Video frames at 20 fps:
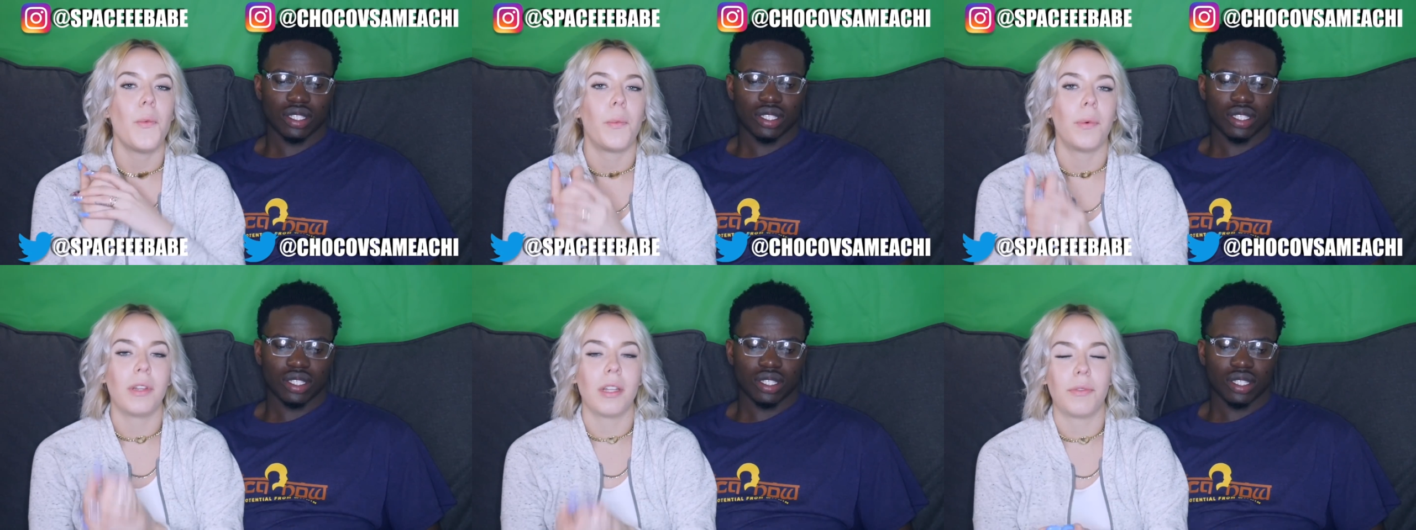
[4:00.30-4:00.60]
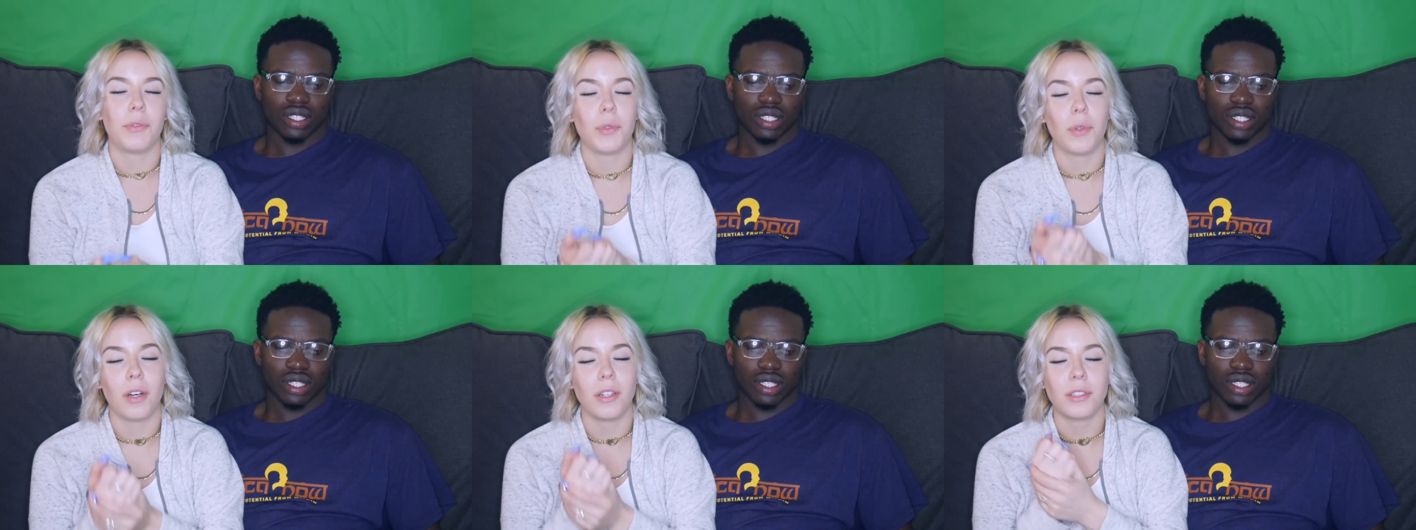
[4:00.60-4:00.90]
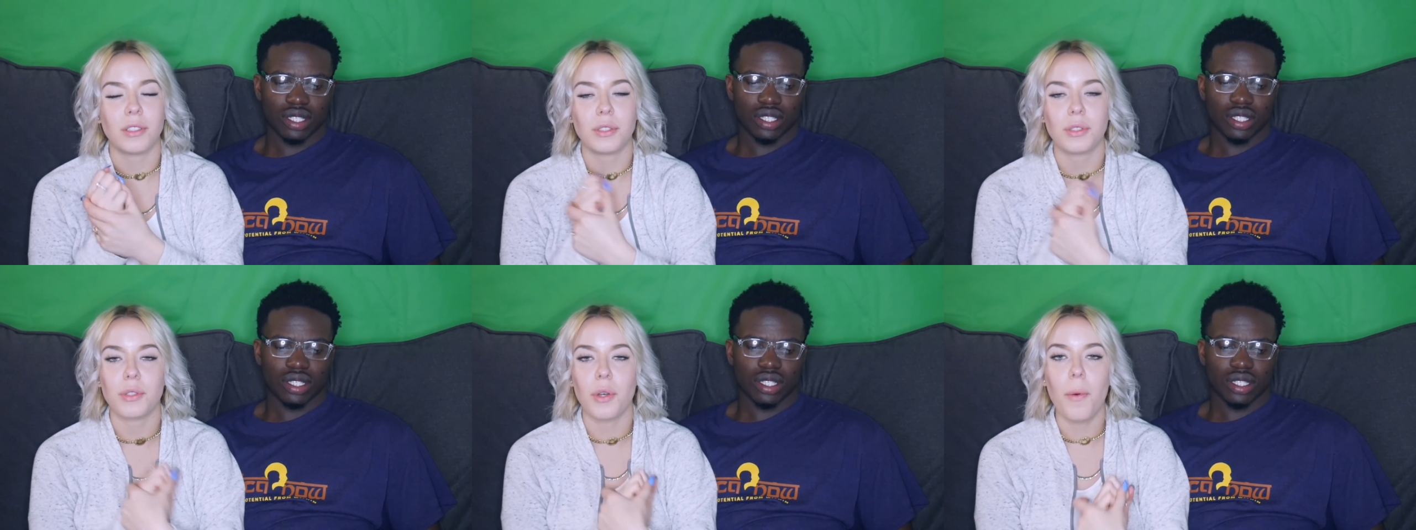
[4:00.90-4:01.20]
Speaker 1: We love you all
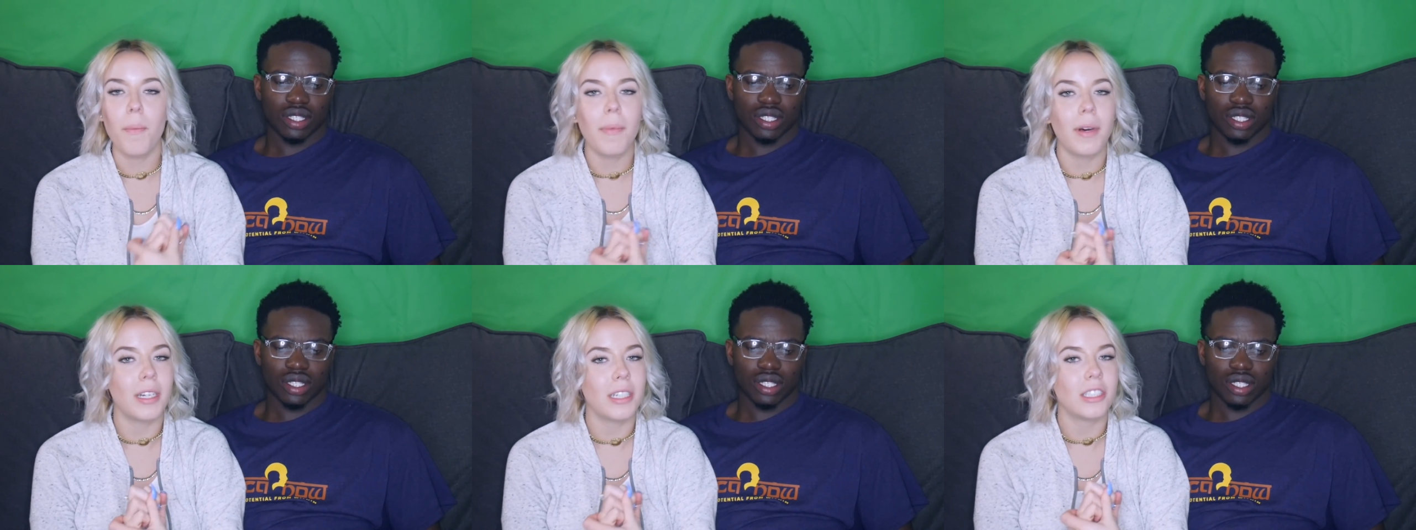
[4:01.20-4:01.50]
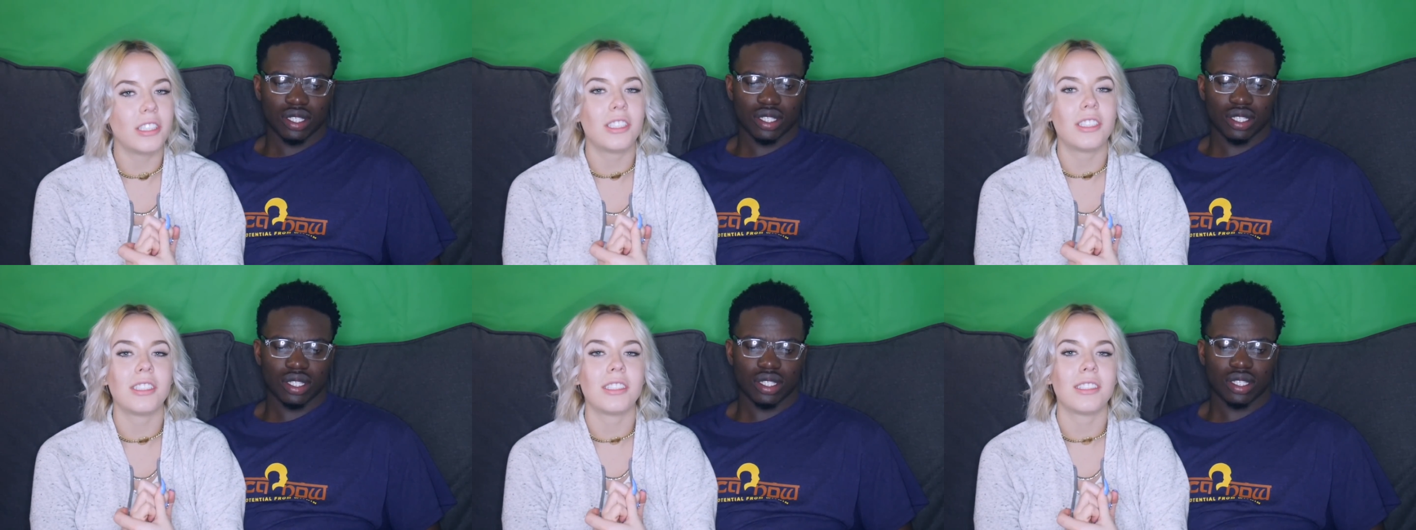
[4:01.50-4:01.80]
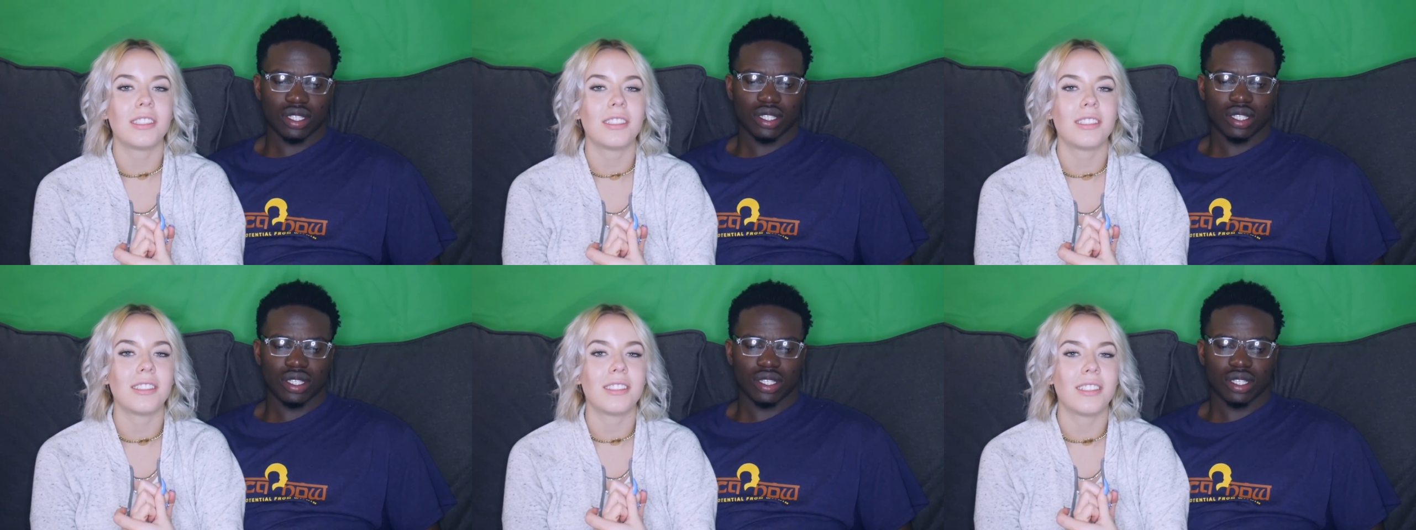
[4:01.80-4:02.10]
so much,
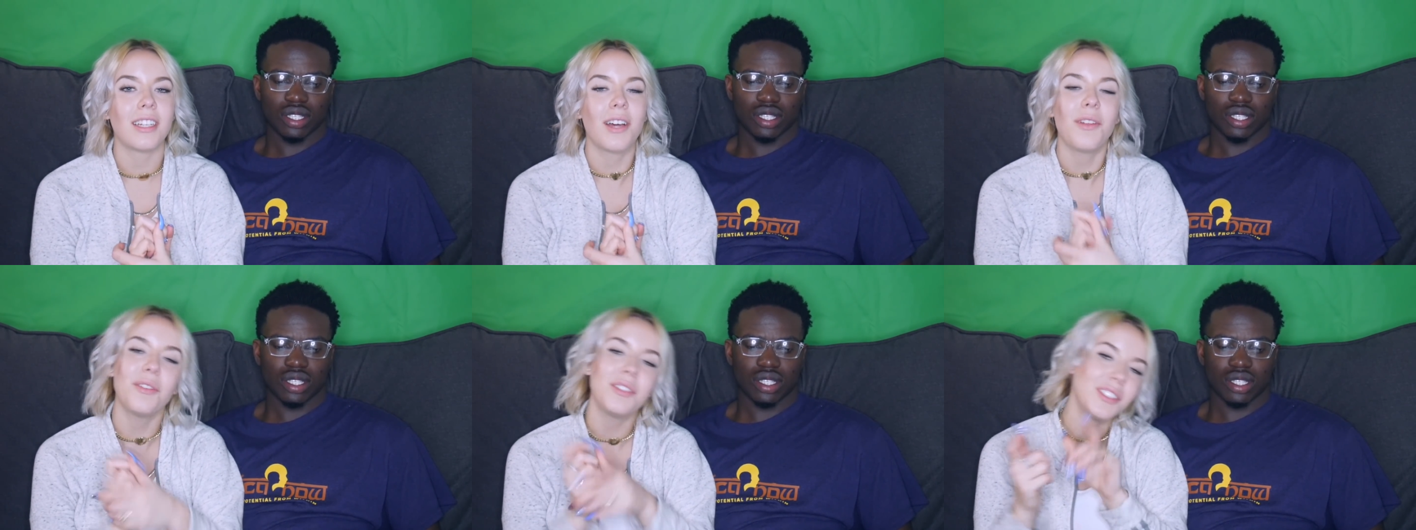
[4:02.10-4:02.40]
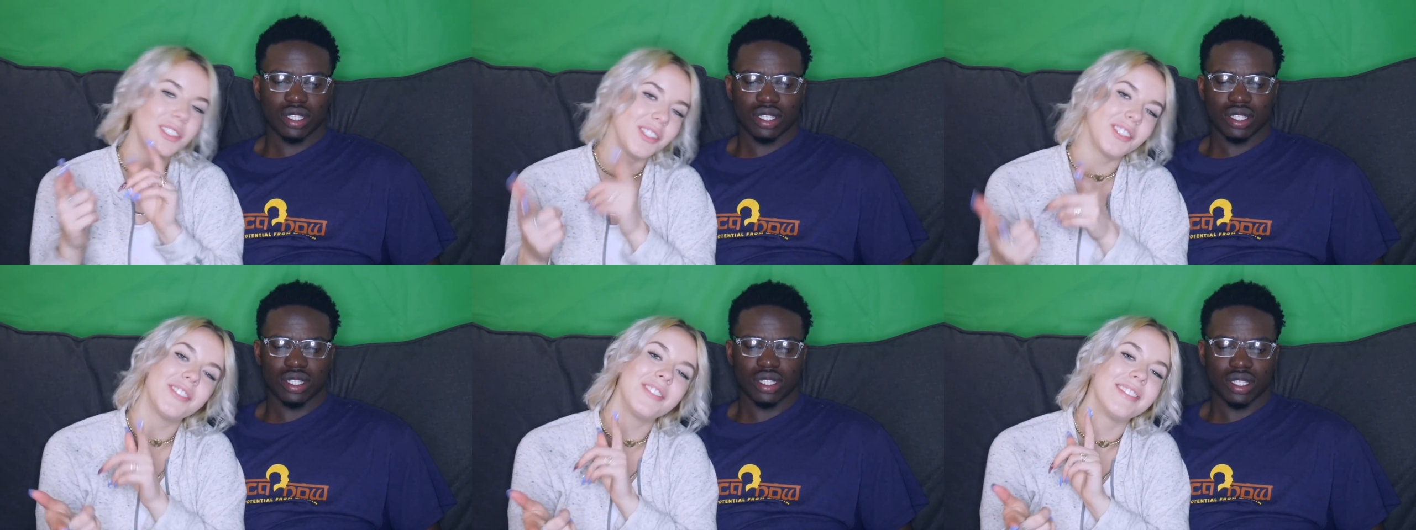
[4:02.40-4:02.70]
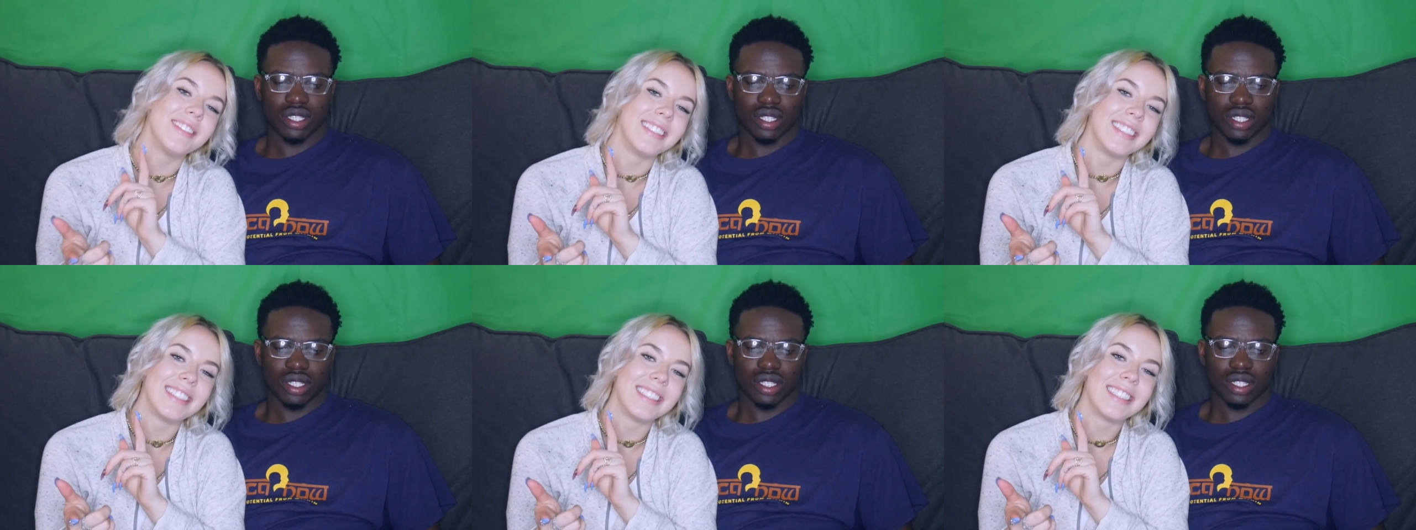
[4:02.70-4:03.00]
and we'll see you
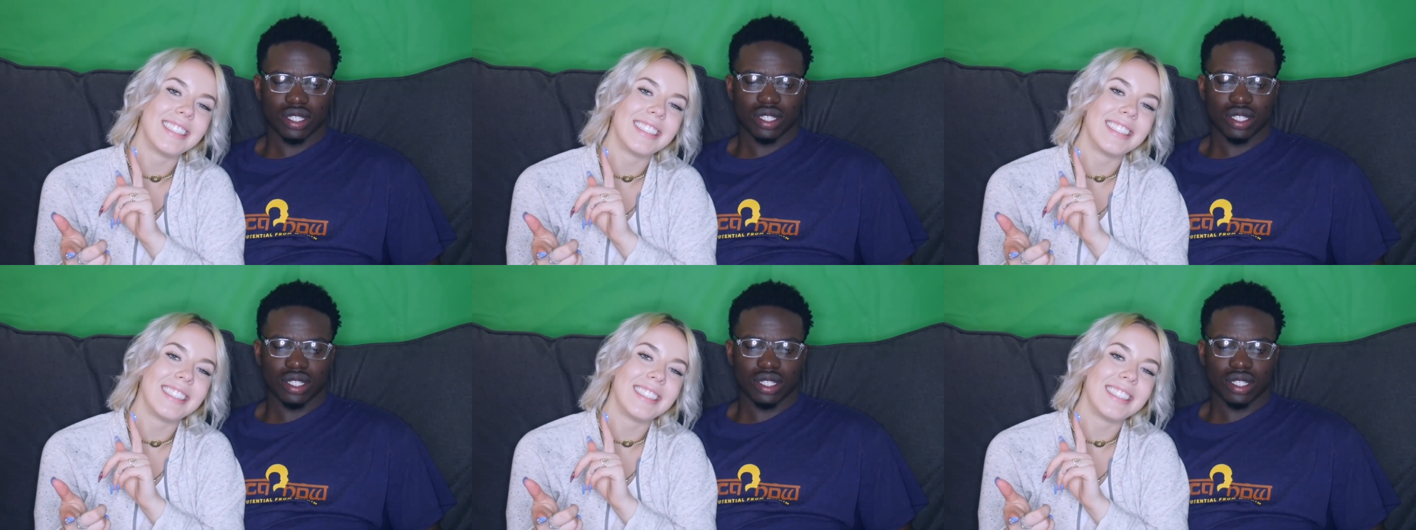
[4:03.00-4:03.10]
soon.